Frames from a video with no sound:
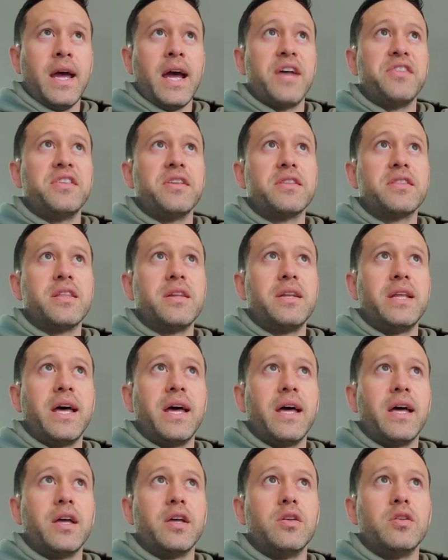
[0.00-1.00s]
At the end of the
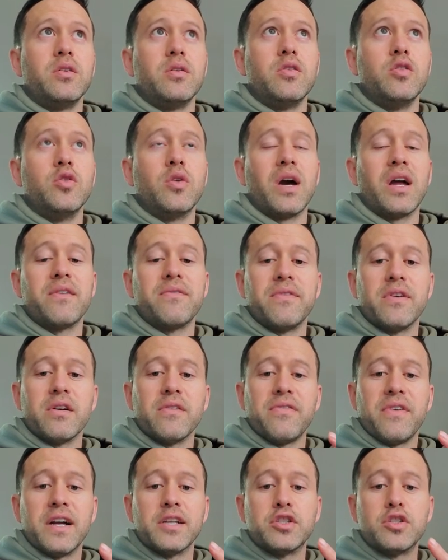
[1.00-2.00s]
day, you got to
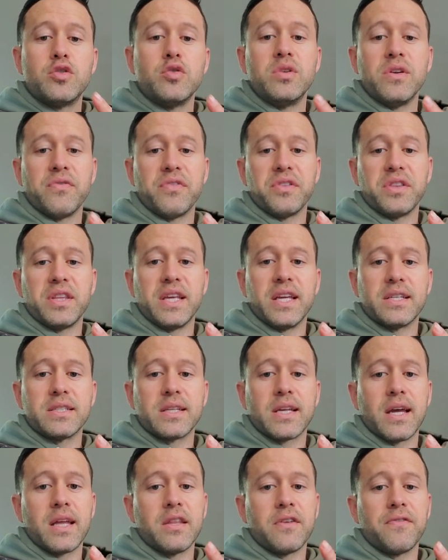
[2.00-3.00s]
verify two different things,
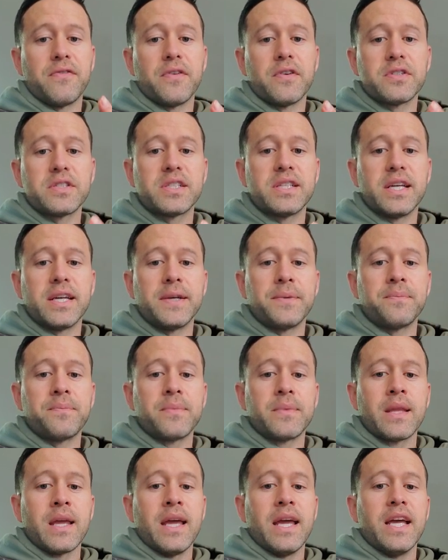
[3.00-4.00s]
okay? The first thing
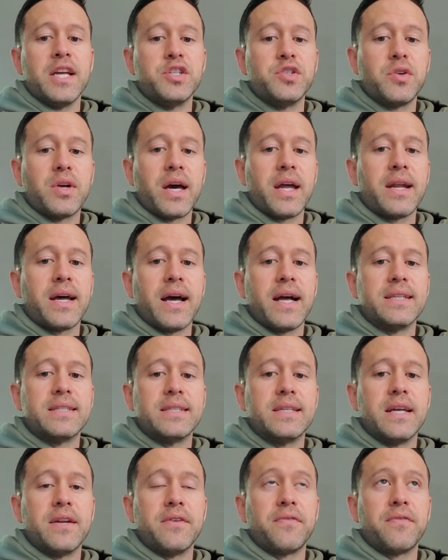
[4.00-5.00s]
is you got to
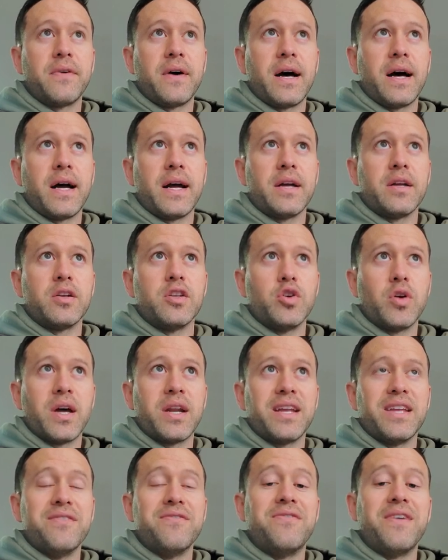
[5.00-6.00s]
identify, you got
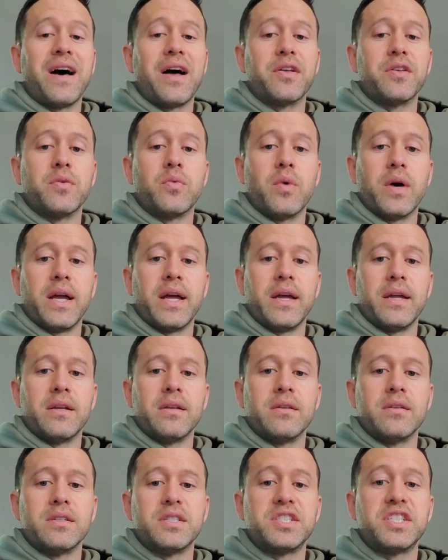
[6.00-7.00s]
to evaluate,
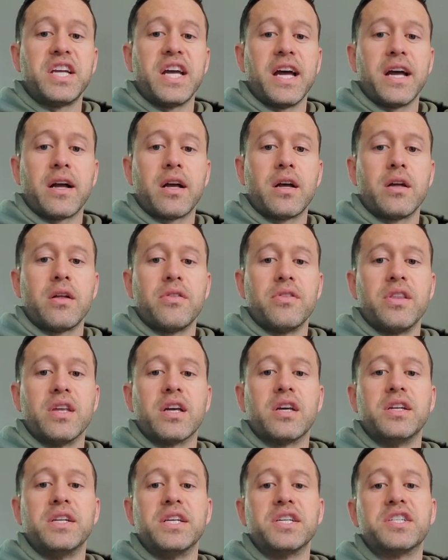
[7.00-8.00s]
check the
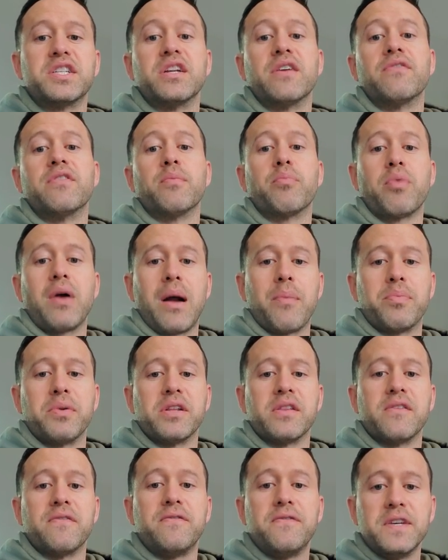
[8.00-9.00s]
condition of the property,
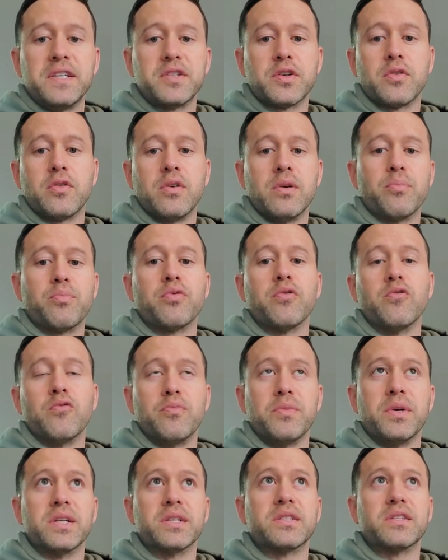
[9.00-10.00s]
the physical
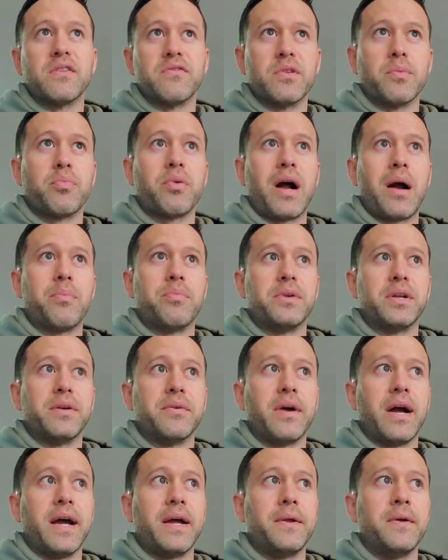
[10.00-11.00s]
improvements of the property,
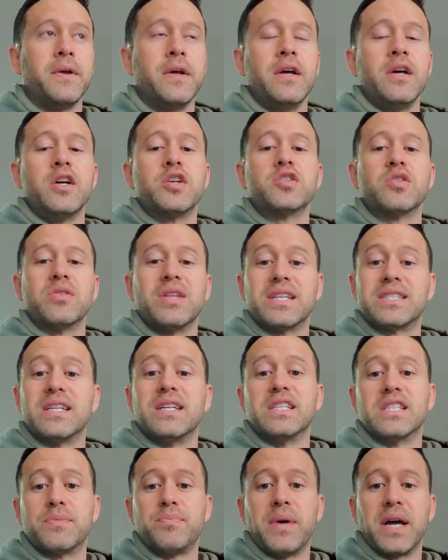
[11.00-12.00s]
right? So that's an
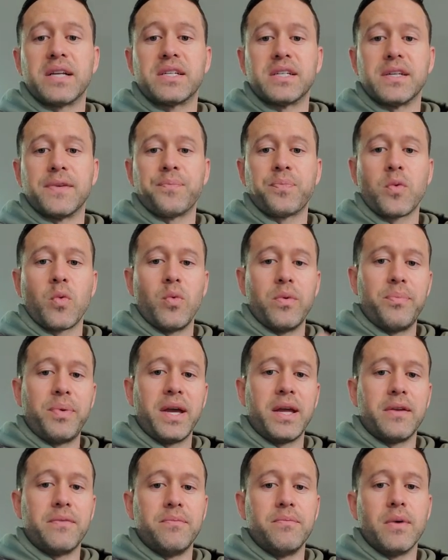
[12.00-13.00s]
inspection. We
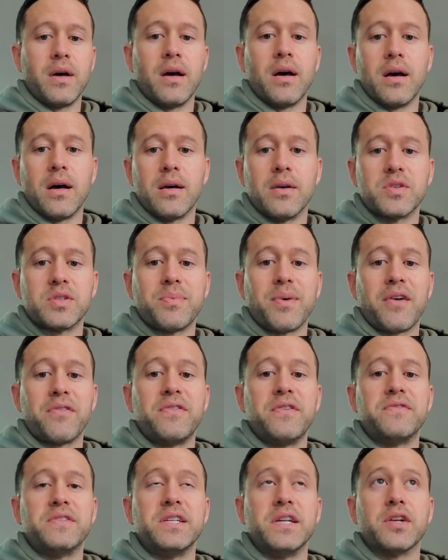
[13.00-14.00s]
paid, uh, it was about
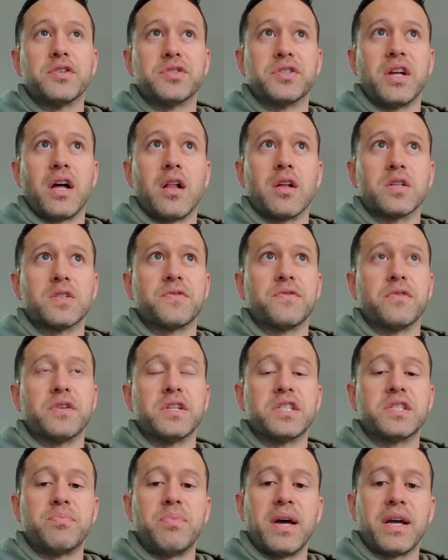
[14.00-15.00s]
$1,500 for an
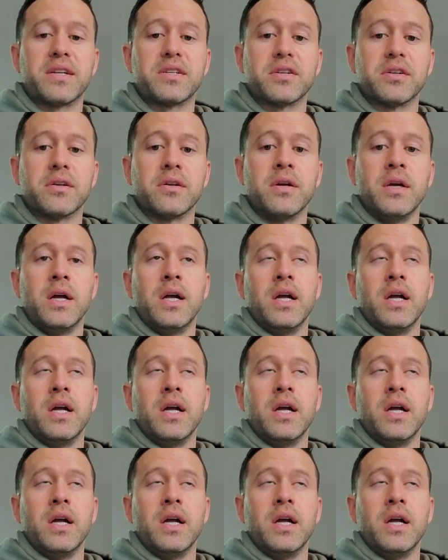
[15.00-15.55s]
inspector